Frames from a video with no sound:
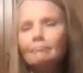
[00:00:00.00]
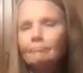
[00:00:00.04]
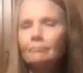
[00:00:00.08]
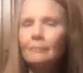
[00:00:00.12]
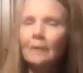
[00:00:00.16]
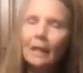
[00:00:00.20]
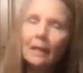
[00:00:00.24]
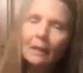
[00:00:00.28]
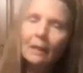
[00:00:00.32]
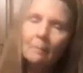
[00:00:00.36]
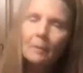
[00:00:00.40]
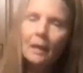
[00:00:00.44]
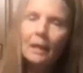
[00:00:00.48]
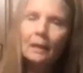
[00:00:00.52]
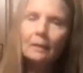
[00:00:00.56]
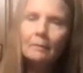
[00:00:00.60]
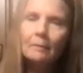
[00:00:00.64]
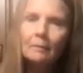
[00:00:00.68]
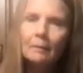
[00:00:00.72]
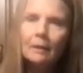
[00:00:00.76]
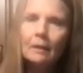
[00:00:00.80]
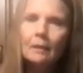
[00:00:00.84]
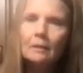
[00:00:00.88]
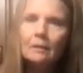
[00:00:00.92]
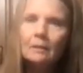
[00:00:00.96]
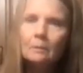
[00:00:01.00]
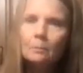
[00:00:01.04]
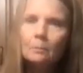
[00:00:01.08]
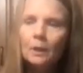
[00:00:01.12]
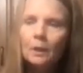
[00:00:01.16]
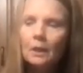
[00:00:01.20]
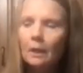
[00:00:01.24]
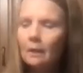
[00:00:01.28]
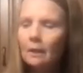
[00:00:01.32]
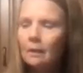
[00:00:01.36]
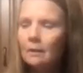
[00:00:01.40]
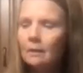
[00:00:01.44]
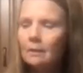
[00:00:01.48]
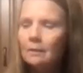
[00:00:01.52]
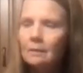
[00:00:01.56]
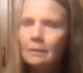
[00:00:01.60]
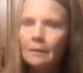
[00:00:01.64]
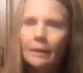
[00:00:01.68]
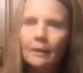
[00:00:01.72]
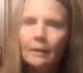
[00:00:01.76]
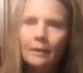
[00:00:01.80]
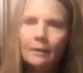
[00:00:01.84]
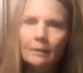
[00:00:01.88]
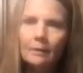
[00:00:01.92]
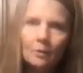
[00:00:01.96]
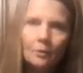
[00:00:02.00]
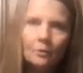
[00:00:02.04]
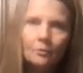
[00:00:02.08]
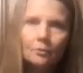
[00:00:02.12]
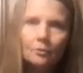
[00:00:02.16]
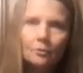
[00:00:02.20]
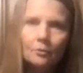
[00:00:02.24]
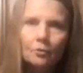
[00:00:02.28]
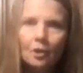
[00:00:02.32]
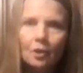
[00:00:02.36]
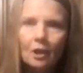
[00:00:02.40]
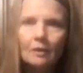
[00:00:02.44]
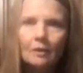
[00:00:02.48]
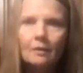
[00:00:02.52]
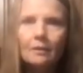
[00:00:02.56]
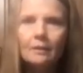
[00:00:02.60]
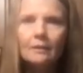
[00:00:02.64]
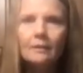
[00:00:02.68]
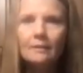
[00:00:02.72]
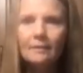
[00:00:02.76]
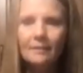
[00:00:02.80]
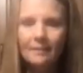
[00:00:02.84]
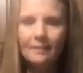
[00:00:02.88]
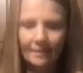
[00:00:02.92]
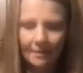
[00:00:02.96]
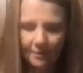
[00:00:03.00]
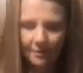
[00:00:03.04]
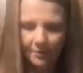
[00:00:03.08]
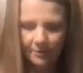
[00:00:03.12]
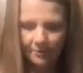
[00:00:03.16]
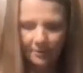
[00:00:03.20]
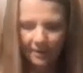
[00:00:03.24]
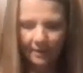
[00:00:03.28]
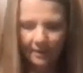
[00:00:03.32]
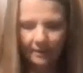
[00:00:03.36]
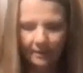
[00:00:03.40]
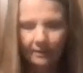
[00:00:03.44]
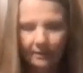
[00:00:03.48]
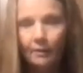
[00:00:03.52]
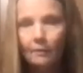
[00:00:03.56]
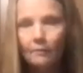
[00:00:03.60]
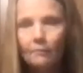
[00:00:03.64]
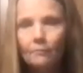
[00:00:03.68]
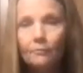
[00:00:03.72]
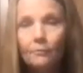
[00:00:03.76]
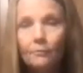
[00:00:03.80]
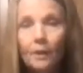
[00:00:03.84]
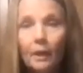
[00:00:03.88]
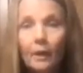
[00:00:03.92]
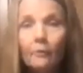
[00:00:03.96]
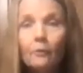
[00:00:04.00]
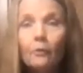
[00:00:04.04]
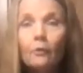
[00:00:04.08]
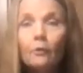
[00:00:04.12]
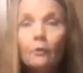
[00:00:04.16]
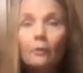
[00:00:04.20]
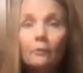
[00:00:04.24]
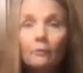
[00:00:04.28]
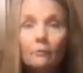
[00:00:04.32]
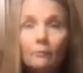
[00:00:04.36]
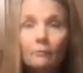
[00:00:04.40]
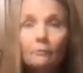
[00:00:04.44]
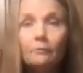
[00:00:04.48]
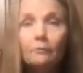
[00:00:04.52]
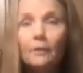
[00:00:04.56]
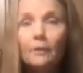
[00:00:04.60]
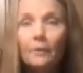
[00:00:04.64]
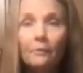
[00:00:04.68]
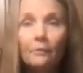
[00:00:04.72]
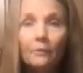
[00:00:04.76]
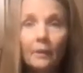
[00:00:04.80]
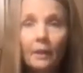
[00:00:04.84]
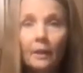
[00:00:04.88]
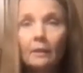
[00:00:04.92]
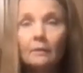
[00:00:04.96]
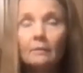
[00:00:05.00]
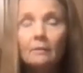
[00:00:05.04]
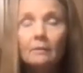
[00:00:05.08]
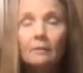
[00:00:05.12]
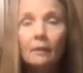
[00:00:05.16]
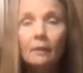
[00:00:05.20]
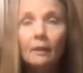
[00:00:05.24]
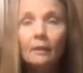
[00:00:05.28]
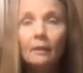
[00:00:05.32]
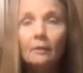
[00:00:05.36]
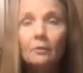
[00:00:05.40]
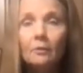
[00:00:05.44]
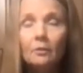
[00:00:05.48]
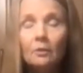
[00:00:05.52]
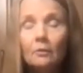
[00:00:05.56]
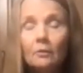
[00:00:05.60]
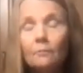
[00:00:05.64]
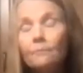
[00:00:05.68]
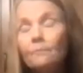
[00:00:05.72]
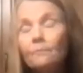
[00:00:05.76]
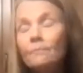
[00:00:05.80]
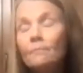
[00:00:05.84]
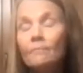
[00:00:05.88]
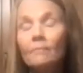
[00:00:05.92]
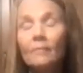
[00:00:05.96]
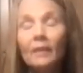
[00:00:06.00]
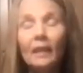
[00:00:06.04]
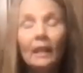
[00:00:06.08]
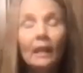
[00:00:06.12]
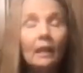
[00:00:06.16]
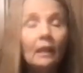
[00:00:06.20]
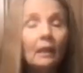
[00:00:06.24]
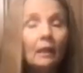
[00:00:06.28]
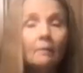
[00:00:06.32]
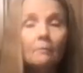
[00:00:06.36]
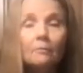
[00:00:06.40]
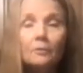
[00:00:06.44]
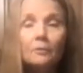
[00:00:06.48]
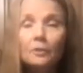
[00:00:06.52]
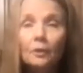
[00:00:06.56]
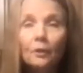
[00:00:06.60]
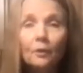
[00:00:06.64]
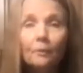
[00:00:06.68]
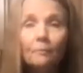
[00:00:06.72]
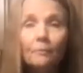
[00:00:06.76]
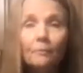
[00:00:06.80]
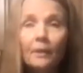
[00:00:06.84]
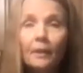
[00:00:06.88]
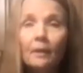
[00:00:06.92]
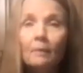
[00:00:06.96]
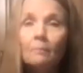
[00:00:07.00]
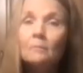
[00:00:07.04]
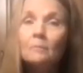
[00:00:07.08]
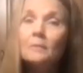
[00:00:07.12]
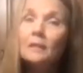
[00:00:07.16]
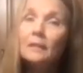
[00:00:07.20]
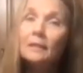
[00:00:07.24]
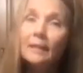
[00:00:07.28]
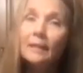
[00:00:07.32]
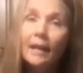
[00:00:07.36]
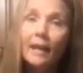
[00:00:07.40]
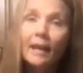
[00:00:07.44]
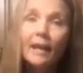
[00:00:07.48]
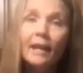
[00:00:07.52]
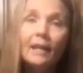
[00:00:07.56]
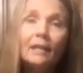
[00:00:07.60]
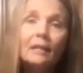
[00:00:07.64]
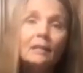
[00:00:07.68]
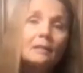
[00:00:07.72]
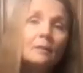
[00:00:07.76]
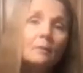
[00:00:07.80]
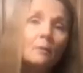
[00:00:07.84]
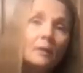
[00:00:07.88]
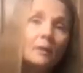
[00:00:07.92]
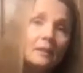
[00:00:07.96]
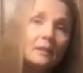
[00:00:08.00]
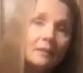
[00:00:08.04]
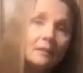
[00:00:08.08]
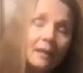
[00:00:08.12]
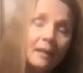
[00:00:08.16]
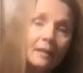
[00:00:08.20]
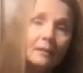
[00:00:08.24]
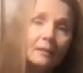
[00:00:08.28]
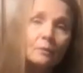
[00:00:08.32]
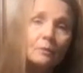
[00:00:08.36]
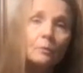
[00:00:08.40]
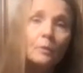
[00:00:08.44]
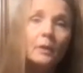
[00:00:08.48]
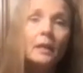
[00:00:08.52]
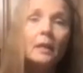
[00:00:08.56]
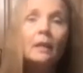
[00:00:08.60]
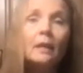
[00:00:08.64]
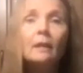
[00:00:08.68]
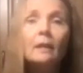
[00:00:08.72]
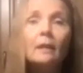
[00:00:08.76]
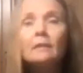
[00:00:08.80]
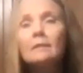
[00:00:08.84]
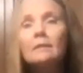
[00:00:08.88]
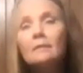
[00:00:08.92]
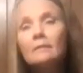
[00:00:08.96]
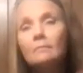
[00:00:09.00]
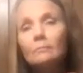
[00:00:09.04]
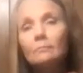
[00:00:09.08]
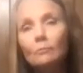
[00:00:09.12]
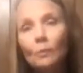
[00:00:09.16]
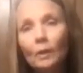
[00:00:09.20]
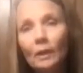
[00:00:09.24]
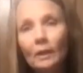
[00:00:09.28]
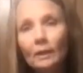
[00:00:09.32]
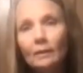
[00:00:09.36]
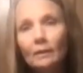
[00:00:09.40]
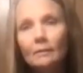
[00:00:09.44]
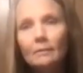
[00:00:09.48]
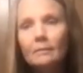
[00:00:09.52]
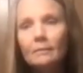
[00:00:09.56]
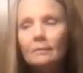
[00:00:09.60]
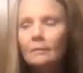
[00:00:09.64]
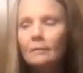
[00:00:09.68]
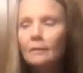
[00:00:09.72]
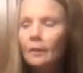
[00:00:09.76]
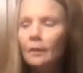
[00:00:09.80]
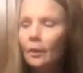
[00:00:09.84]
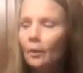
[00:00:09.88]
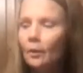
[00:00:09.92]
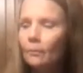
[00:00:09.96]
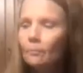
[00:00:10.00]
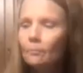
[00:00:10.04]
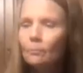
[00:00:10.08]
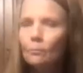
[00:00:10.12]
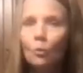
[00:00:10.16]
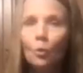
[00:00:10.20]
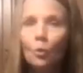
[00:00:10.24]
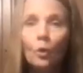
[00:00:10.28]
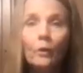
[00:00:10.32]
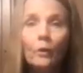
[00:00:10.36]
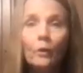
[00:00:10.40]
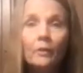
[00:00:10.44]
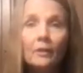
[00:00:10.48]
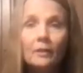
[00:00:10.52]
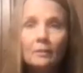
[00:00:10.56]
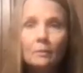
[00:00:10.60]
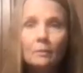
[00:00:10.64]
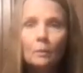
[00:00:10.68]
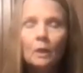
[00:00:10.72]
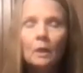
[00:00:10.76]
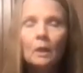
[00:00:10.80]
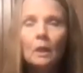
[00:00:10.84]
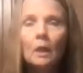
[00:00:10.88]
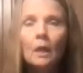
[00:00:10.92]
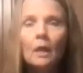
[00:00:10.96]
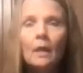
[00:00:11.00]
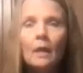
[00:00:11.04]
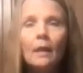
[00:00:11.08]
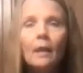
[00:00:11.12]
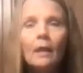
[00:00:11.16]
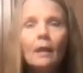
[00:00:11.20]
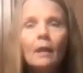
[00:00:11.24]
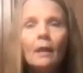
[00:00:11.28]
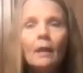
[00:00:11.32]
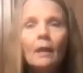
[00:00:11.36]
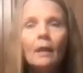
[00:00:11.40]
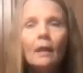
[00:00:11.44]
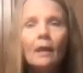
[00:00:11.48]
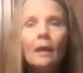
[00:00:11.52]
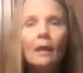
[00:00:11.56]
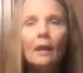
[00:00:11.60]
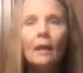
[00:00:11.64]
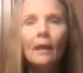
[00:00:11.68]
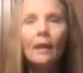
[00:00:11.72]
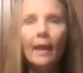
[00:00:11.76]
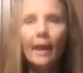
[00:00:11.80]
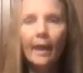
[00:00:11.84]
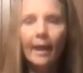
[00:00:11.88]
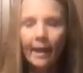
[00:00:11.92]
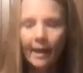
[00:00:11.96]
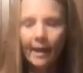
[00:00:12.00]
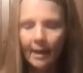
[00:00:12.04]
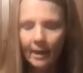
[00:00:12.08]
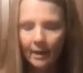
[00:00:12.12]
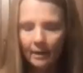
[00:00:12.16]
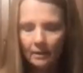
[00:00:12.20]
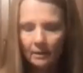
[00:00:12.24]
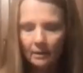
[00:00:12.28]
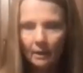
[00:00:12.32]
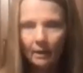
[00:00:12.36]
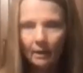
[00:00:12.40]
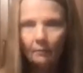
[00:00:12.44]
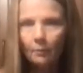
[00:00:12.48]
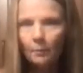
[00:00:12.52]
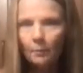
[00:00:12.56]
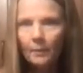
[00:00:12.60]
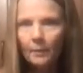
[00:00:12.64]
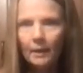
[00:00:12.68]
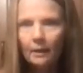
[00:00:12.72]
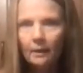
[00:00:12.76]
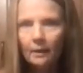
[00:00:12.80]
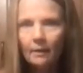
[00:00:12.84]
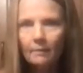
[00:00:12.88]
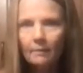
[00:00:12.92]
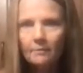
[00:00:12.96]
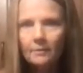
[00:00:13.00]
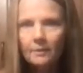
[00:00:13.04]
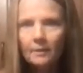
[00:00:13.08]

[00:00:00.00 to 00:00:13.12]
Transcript: kind of make things because I don't do chocolate. So I love other fun things that I can do. And I've served them today as well as last week, as well as, more this week. And everybody loves